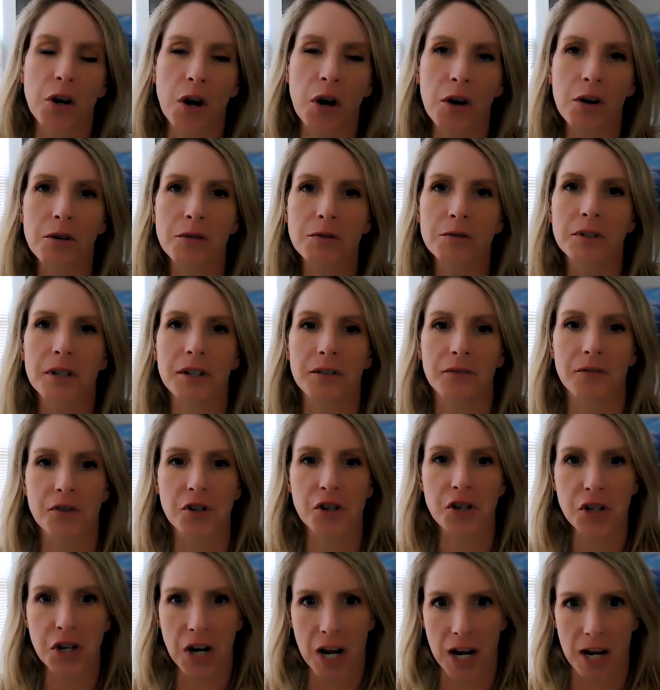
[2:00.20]
tone of
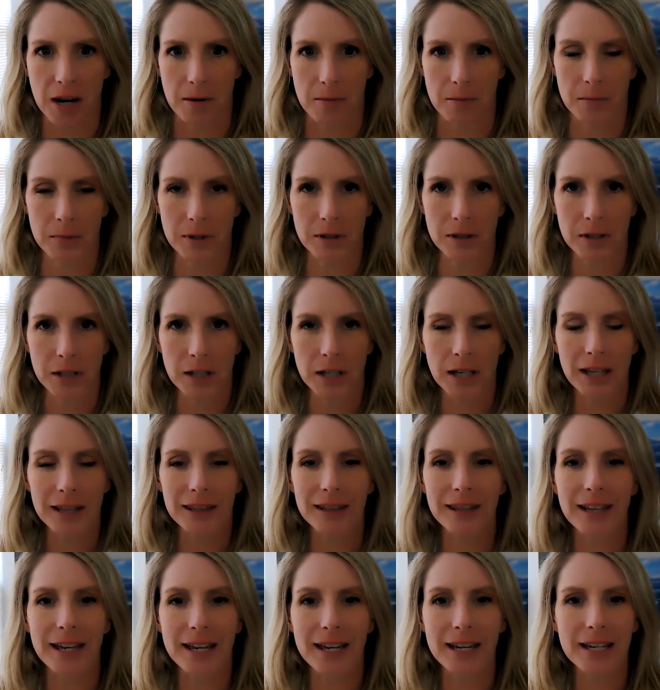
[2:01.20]
shame.
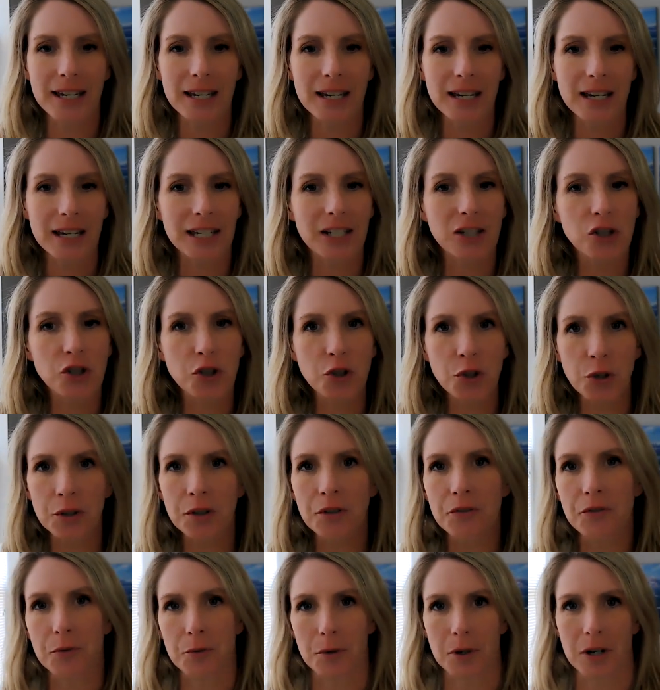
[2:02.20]
Like it should
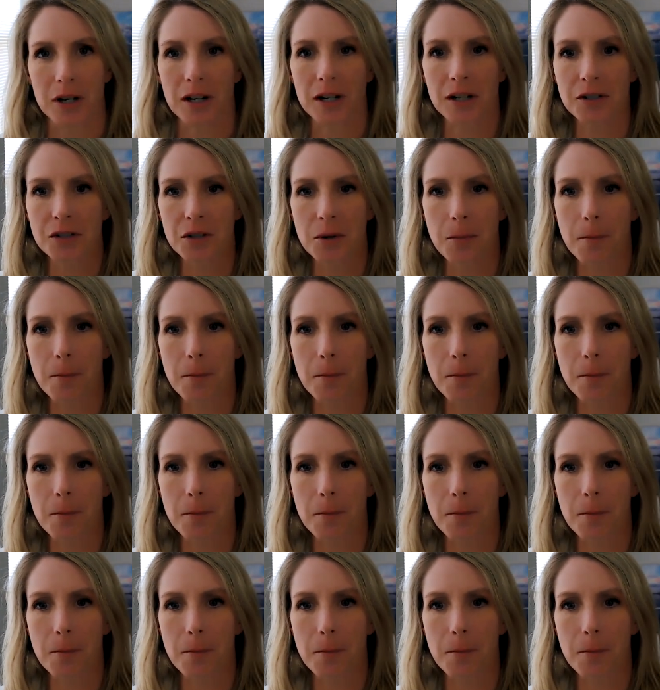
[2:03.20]
have worked,